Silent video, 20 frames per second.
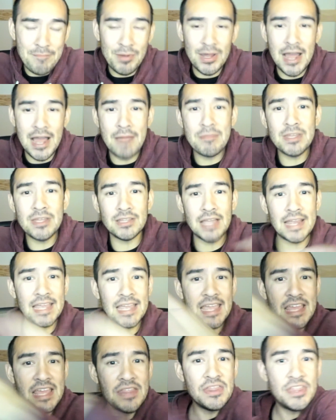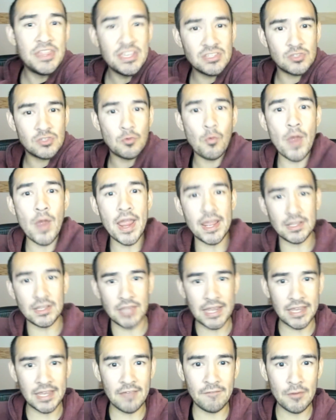But I mean like this way,
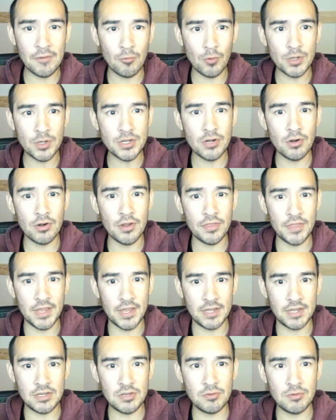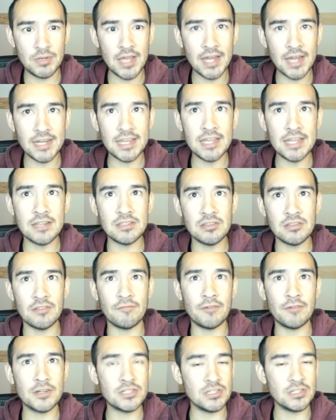like if it were urethane, you got to get it to the
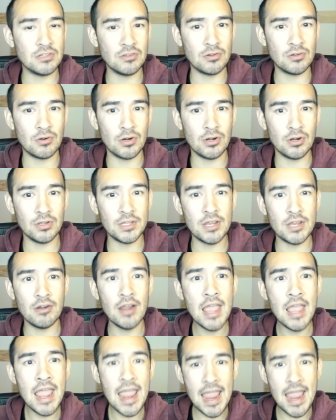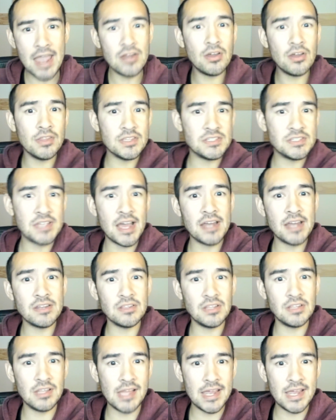friction a little earlier and on the side
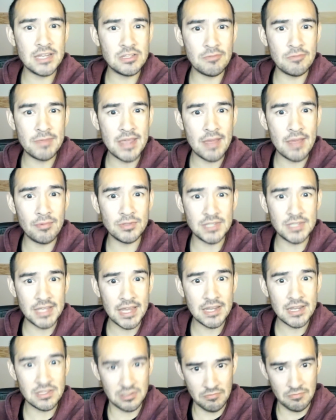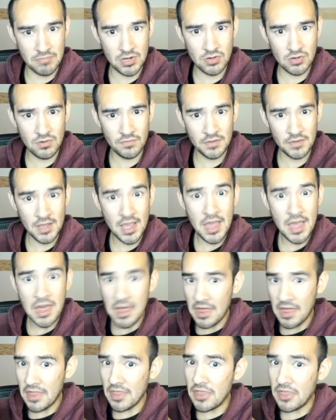of the lane to be able to get it to move.
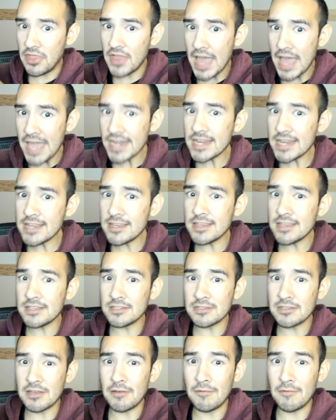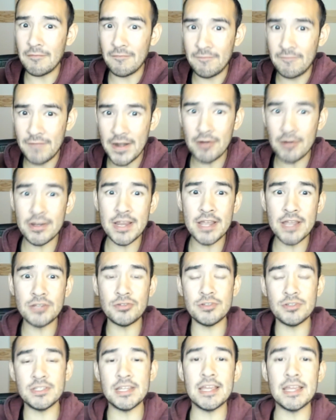That is very
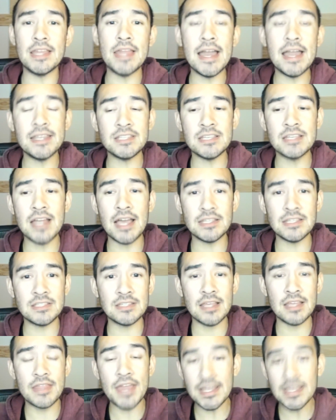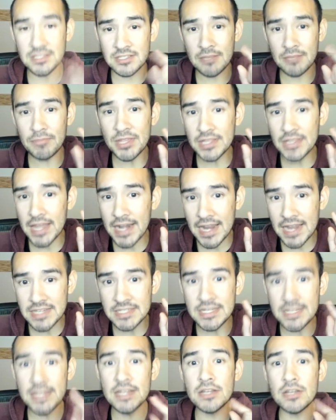interesting, and that's something that I
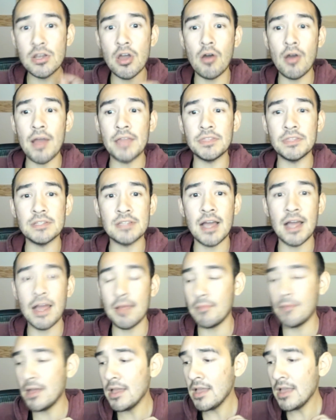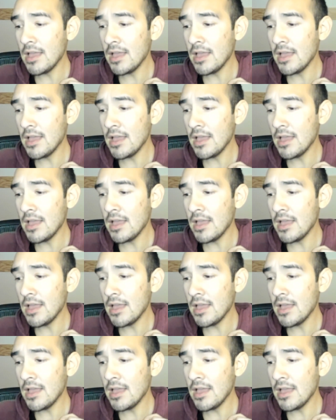didn't know at the time.